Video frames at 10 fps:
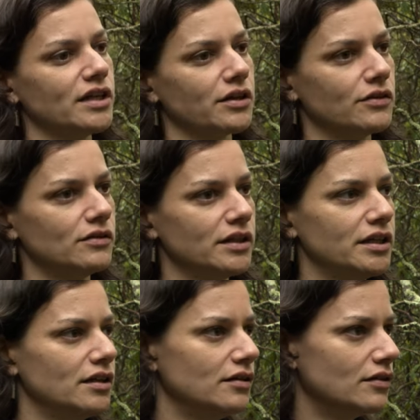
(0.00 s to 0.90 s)
like the
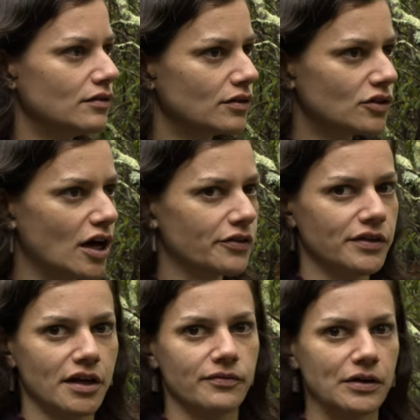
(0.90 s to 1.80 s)
linen cloth
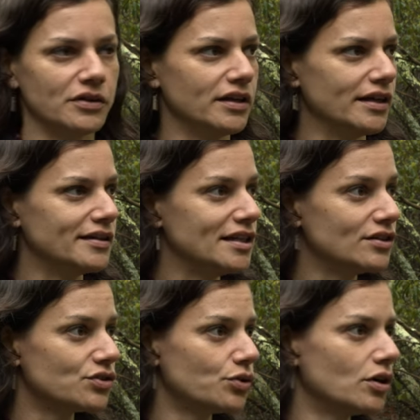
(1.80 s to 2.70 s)
that I found in the
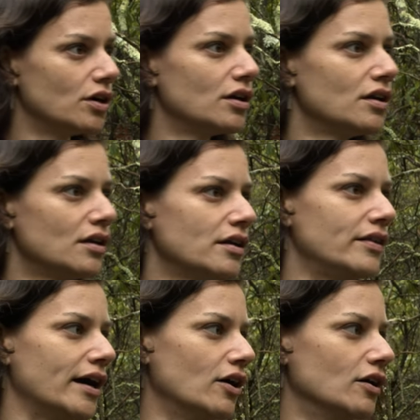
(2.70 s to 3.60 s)
antique store
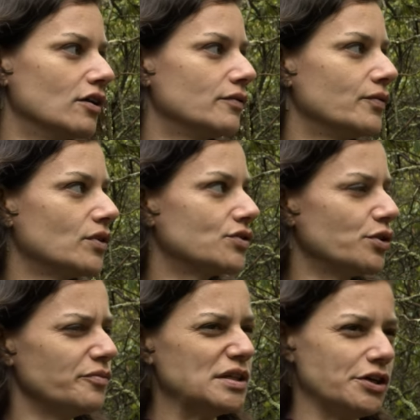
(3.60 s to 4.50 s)
that are
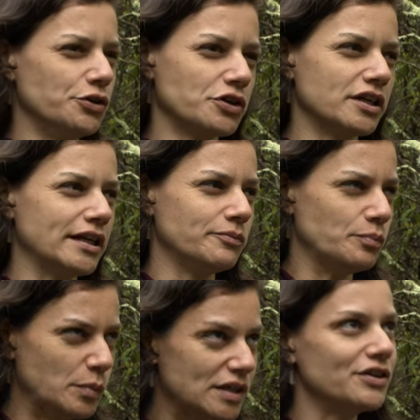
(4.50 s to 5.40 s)
sort of material con
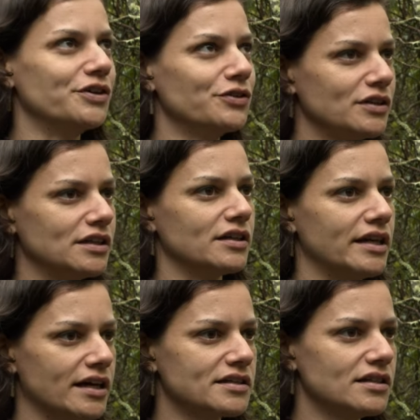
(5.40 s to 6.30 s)
materially
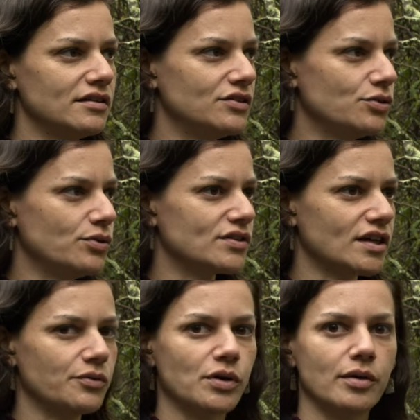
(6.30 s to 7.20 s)
connected to the
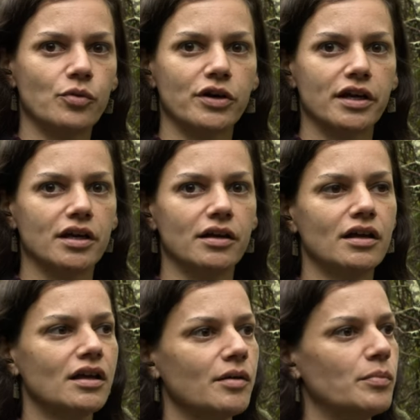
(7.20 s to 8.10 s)
site where I'm working,
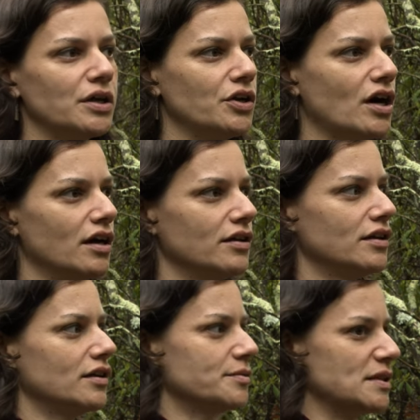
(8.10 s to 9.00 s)
but not
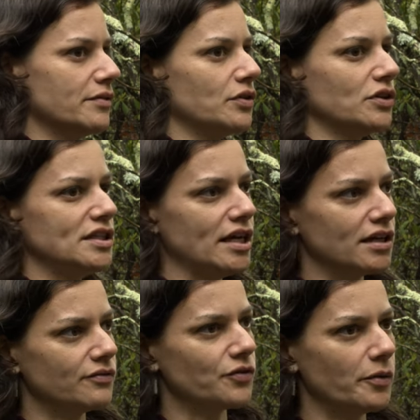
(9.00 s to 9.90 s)
specifically
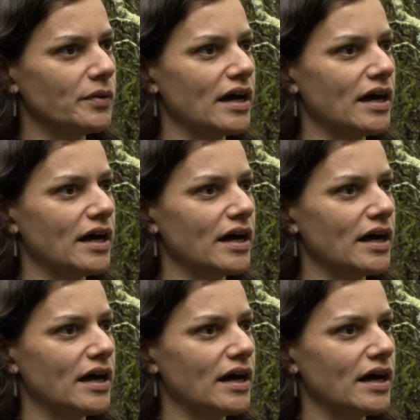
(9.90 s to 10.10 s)
taken from